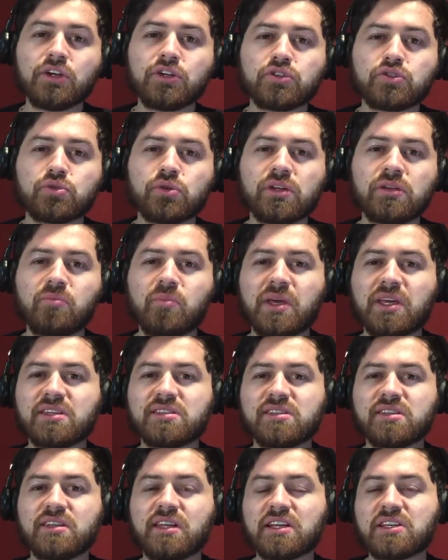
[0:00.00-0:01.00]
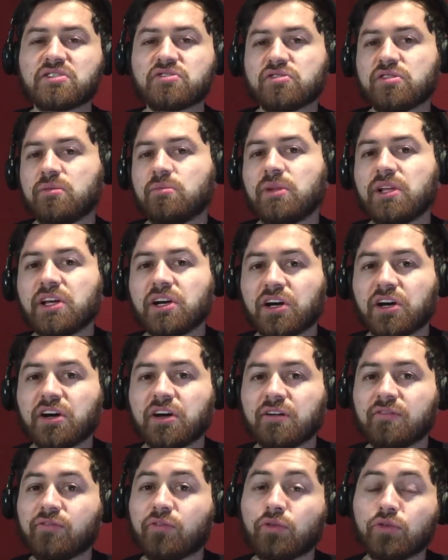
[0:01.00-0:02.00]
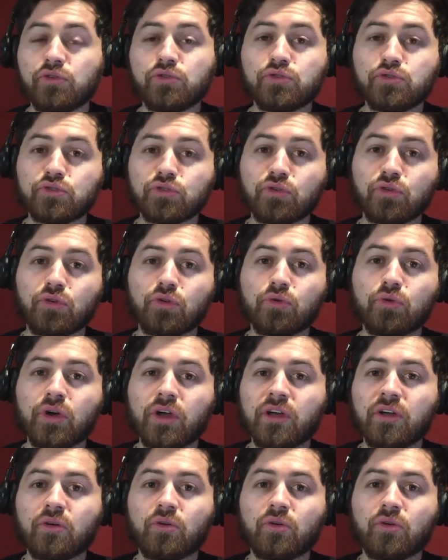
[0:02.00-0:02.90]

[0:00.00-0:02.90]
so it makes it extremely hard for you to know